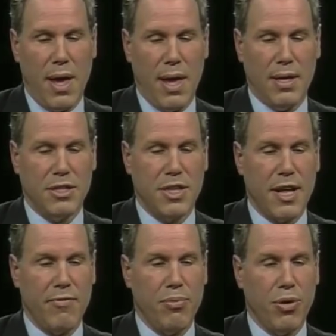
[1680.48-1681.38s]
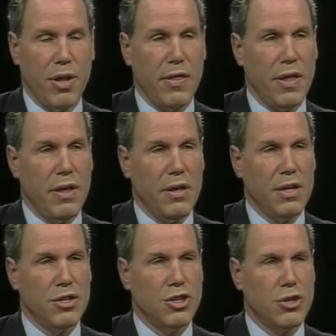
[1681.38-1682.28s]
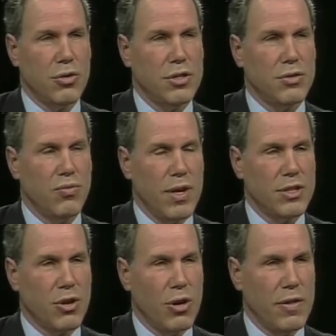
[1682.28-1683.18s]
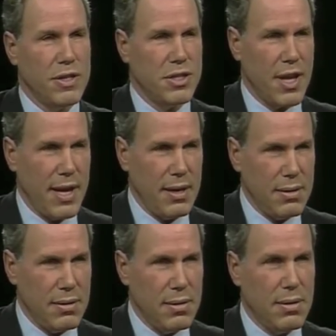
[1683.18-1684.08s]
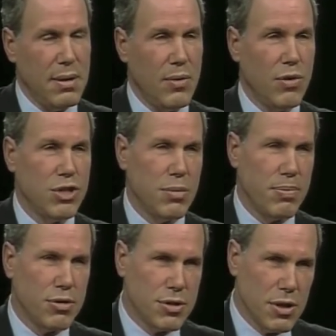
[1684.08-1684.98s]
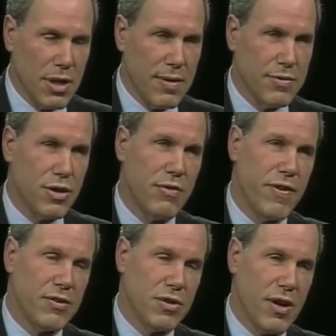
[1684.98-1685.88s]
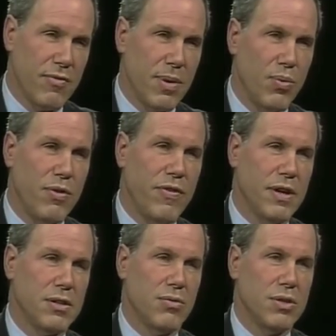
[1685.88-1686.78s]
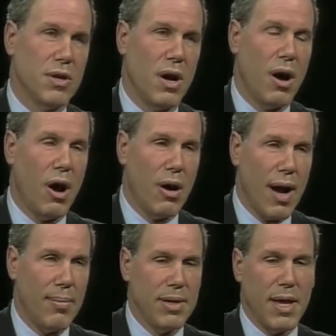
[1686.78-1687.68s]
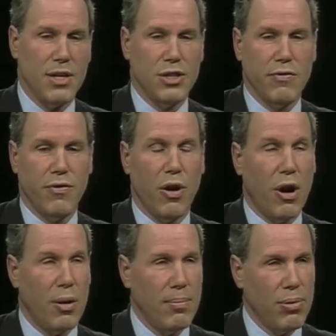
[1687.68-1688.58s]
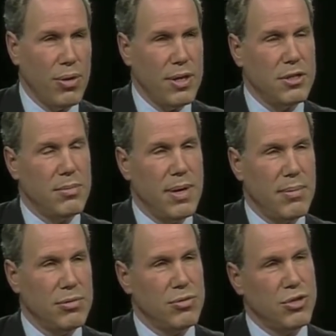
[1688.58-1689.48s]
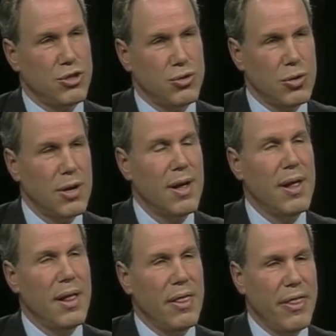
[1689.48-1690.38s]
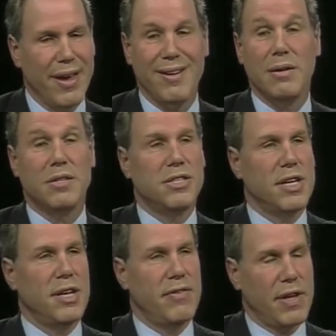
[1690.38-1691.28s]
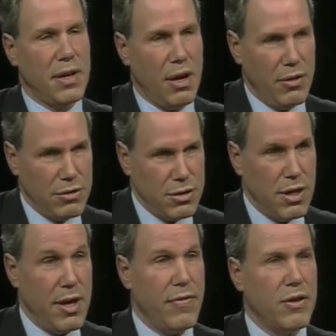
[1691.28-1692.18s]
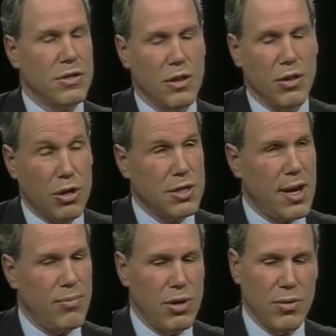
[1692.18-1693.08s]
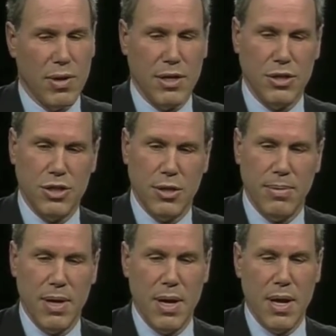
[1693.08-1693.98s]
And instead of putting the insurance risk on the state in which the person lives or the federal government, we felt it was our obligation for our employees to be able to insure their significant others if there's a long-time real relationship.